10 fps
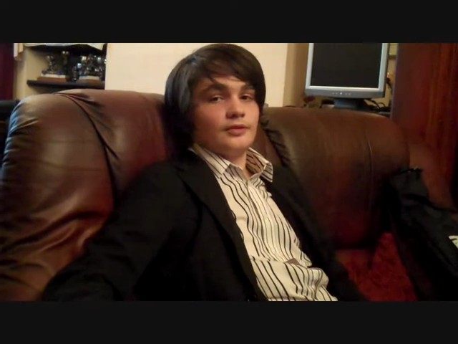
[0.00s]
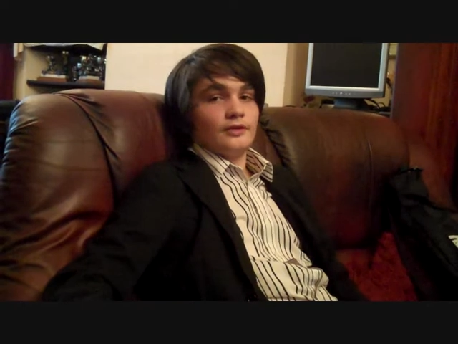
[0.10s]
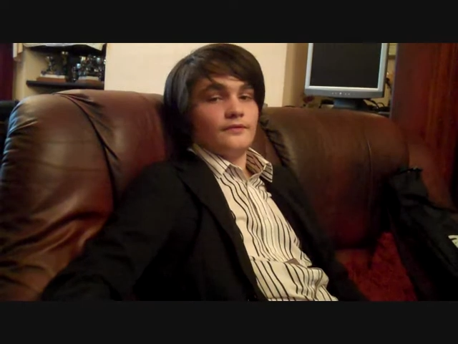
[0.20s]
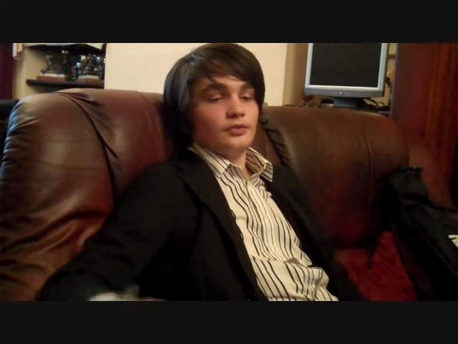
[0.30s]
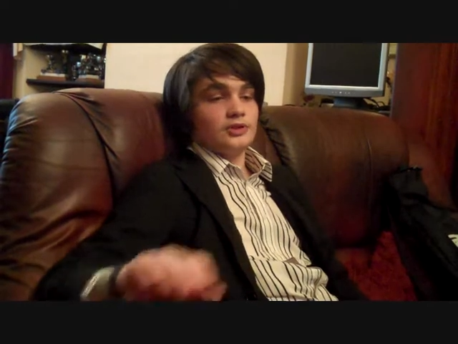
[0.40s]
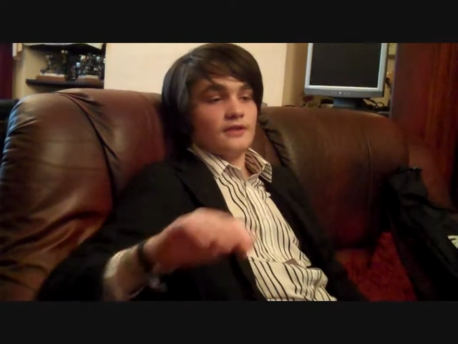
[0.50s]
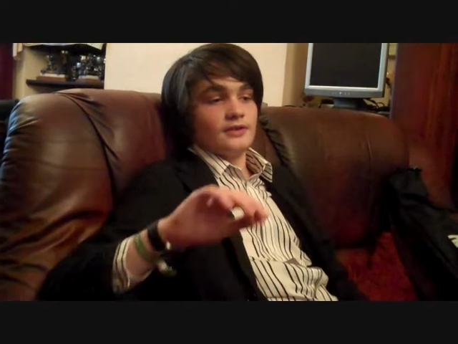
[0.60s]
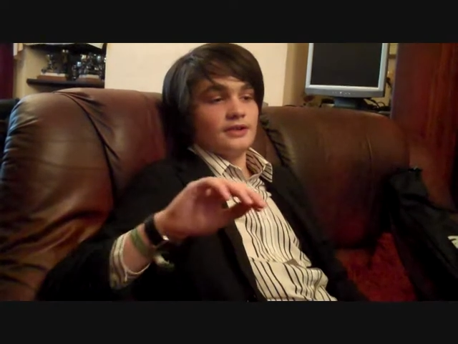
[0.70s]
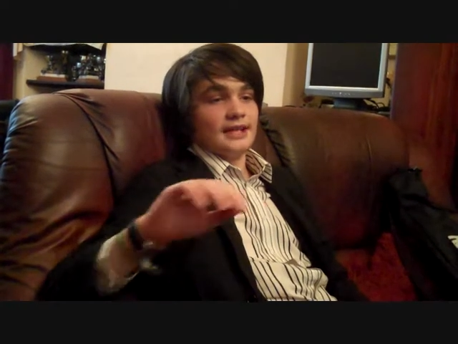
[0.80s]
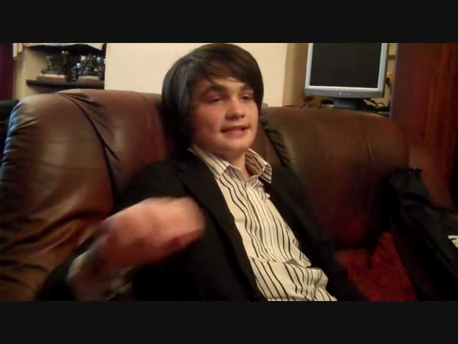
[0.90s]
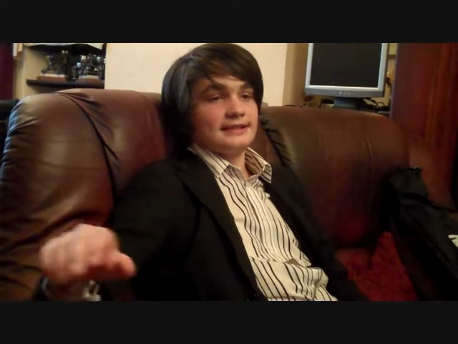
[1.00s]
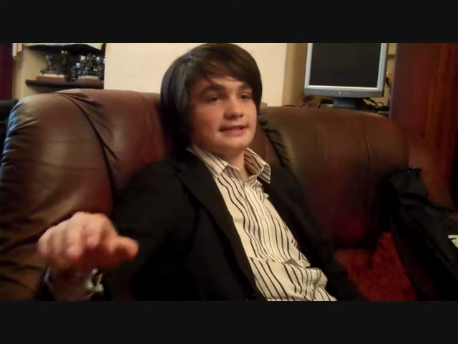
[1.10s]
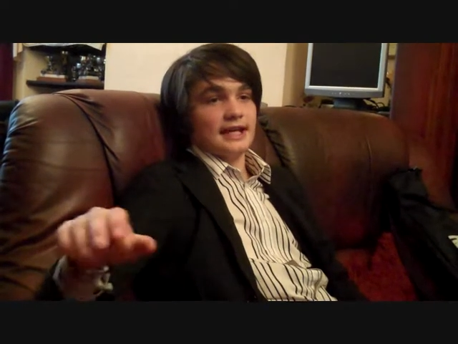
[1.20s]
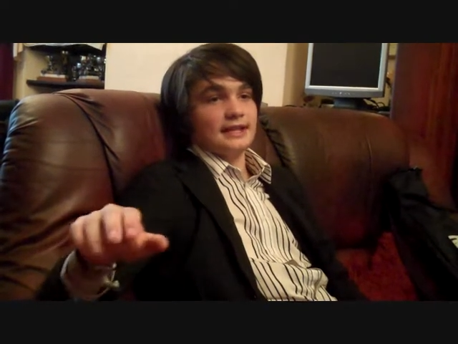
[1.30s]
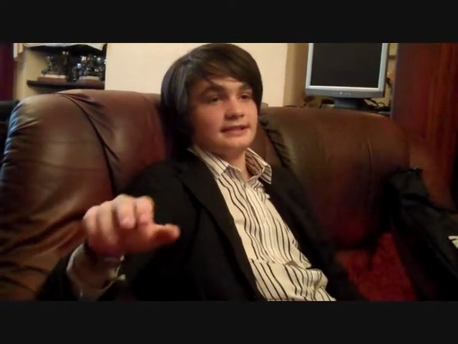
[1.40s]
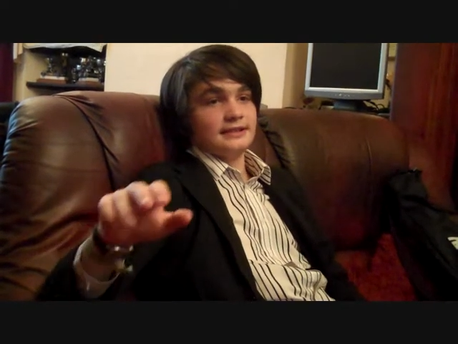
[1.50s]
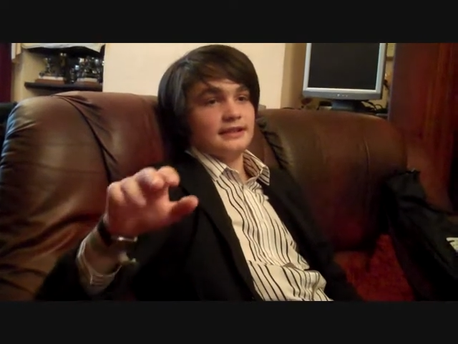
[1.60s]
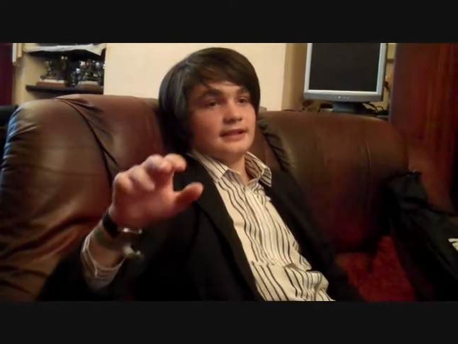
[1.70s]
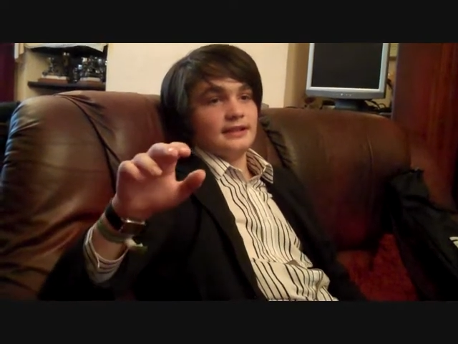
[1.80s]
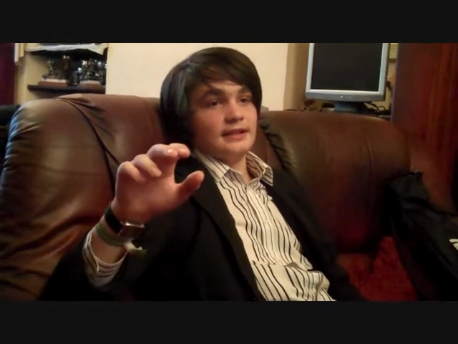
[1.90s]
falls over and hits his head.
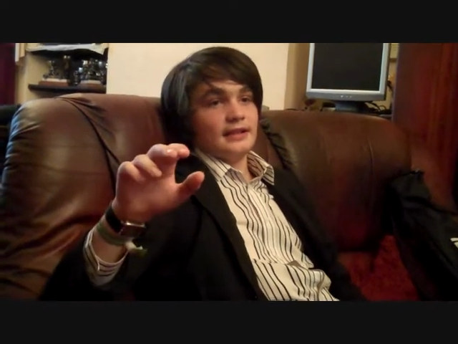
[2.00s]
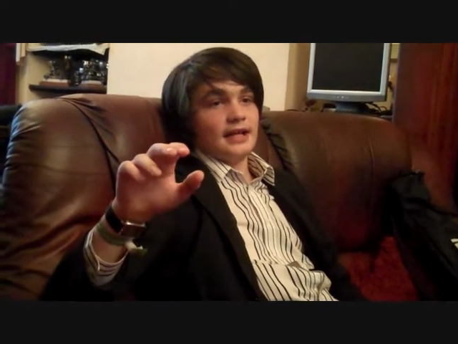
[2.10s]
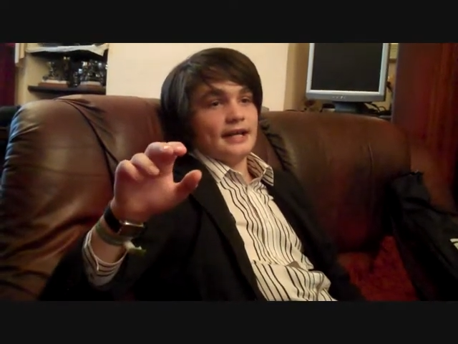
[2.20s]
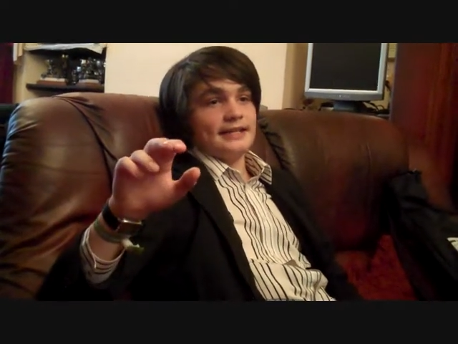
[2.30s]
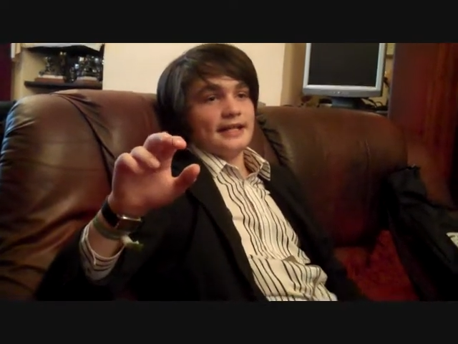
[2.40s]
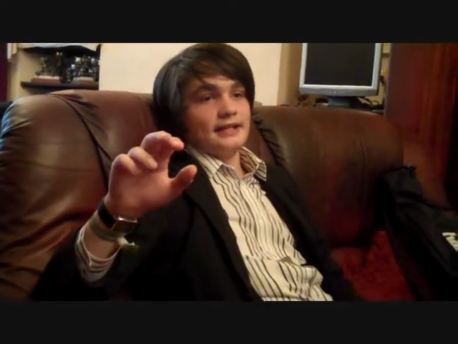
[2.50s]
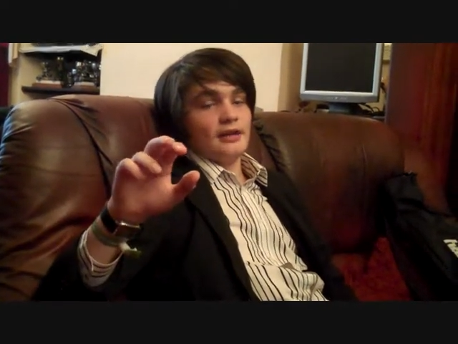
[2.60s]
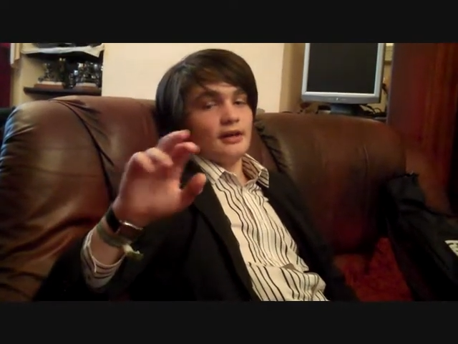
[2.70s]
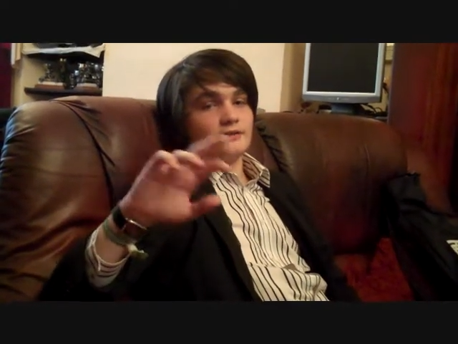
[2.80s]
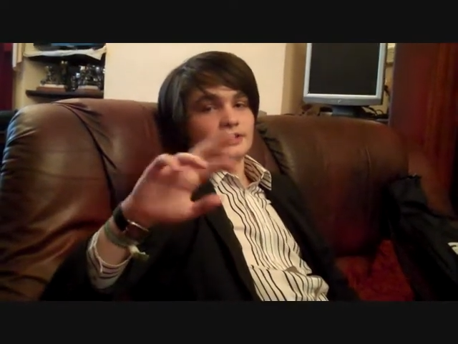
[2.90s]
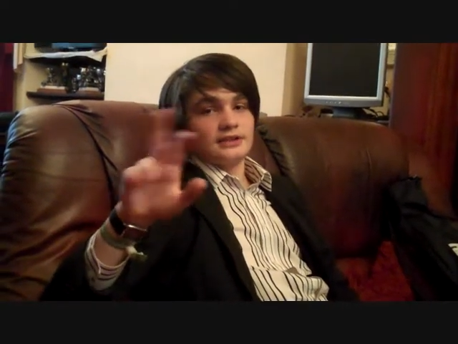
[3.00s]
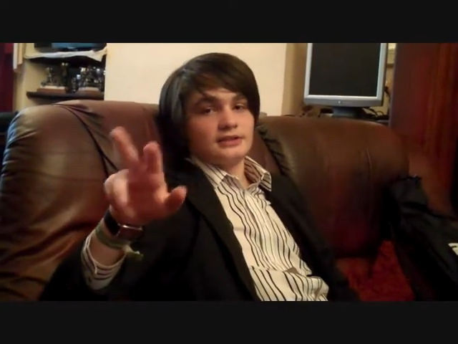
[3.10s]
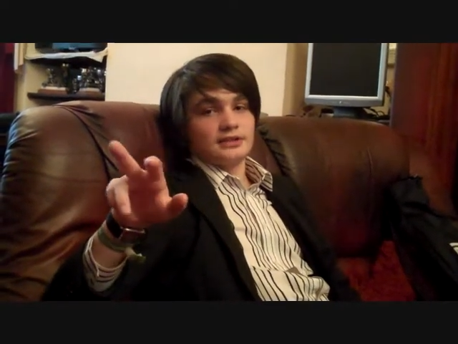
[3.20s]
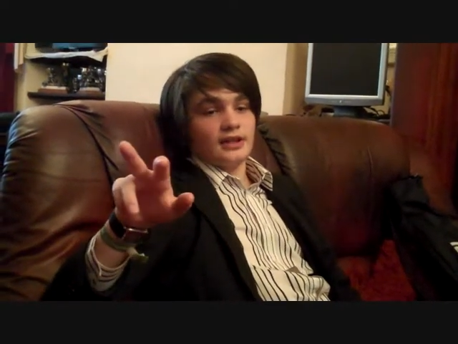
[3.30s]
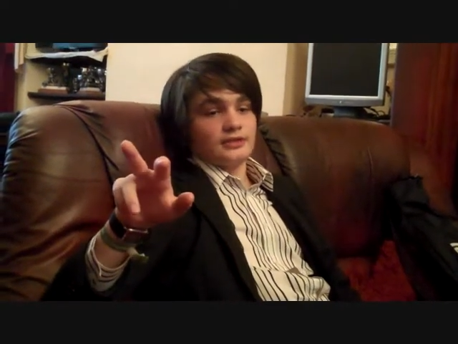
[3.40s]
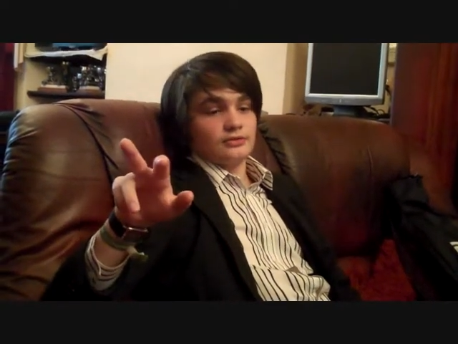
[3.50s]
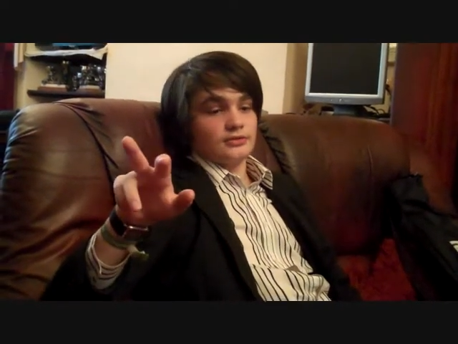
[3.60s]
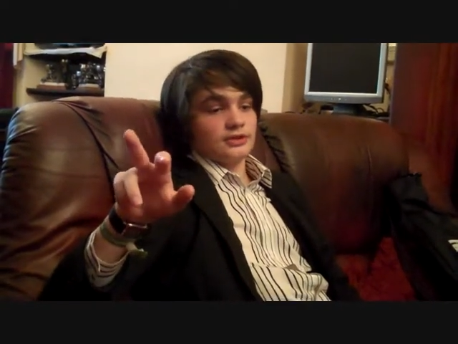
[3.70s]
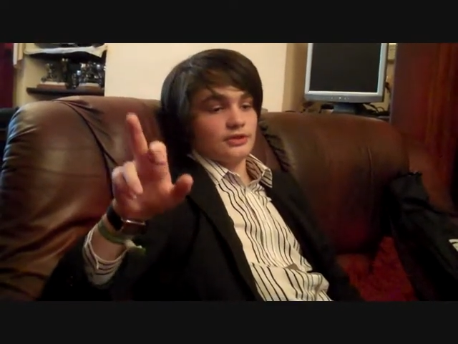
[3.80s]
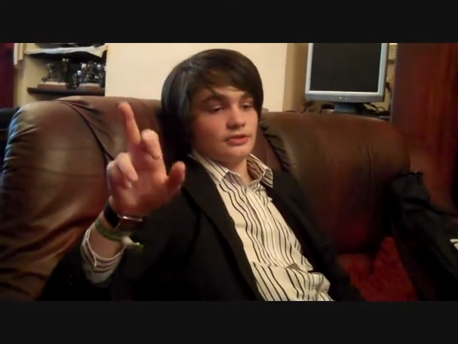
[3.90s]
And then after the
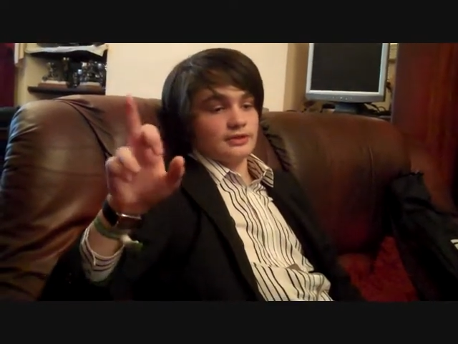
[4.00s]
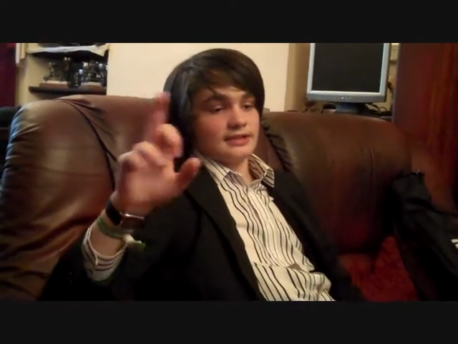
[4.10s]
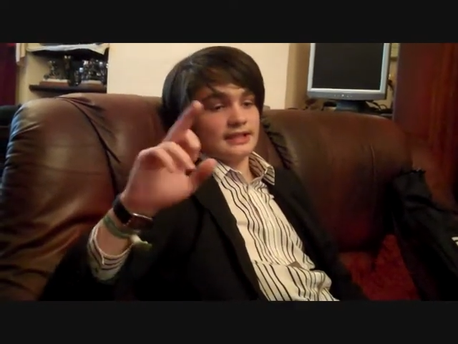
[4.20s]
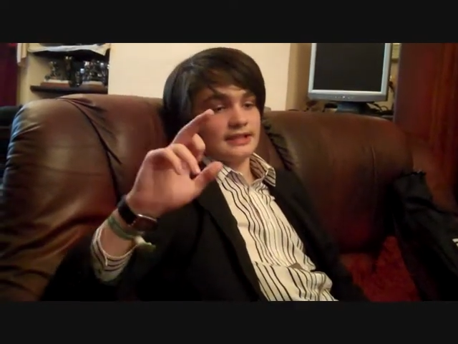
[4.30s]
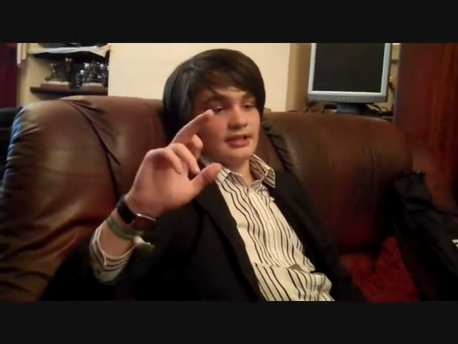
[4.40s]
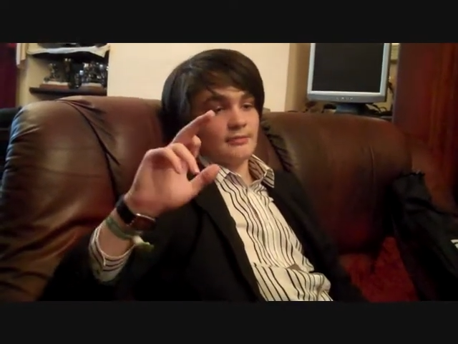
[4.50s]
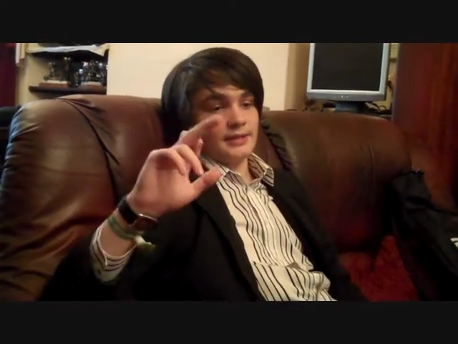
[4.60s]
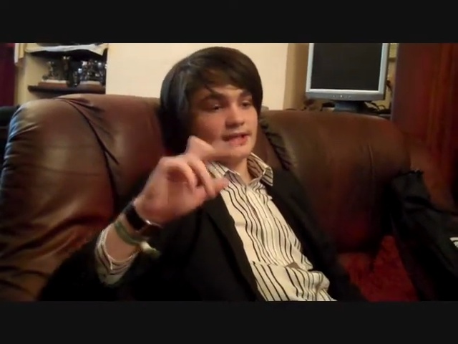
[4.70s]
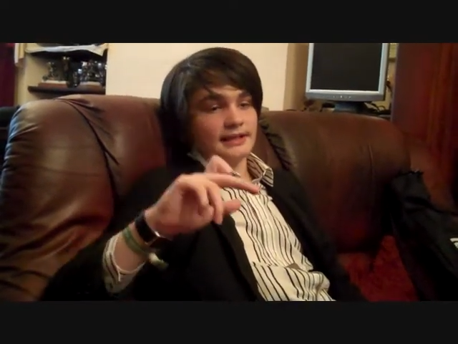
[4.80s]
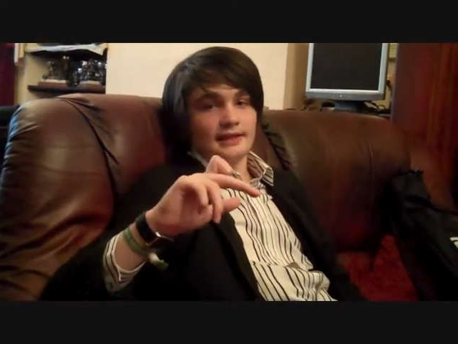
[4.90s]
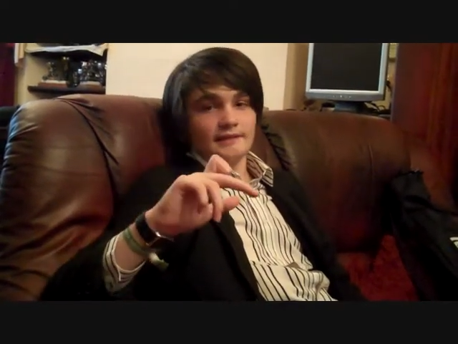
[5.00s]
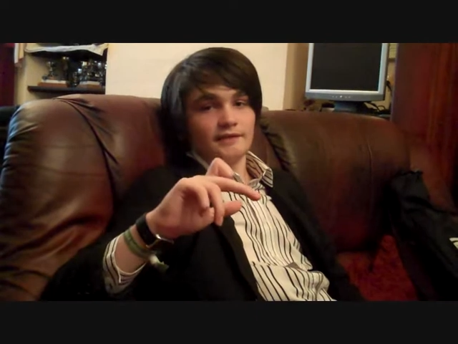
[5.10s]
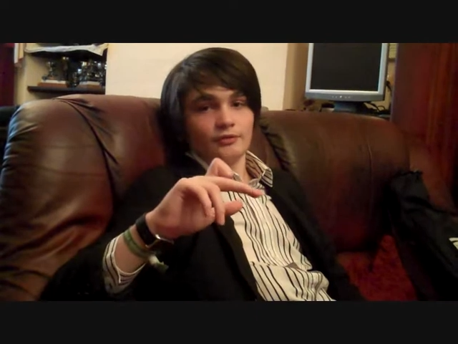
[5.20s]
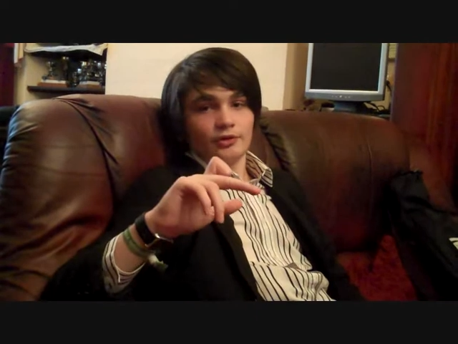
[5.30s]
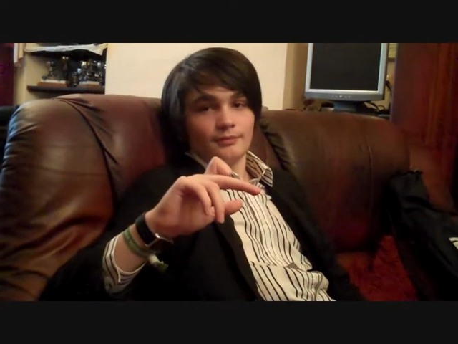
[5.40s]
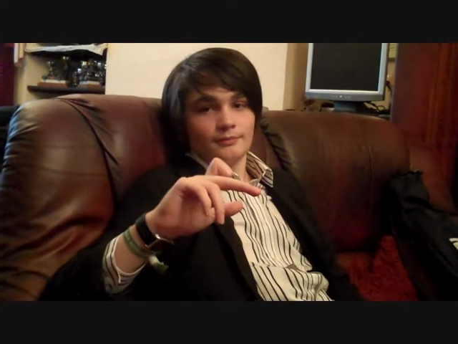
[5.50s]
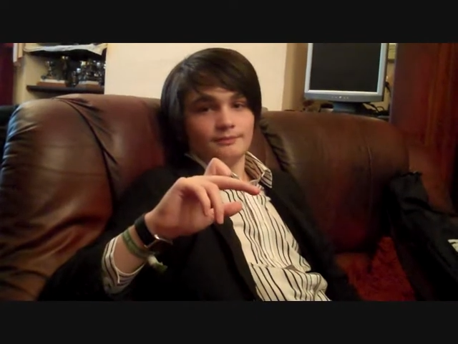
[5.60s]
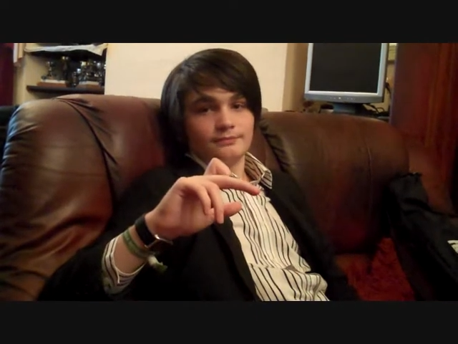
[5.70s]
titles, the doctor's ended up in the living room.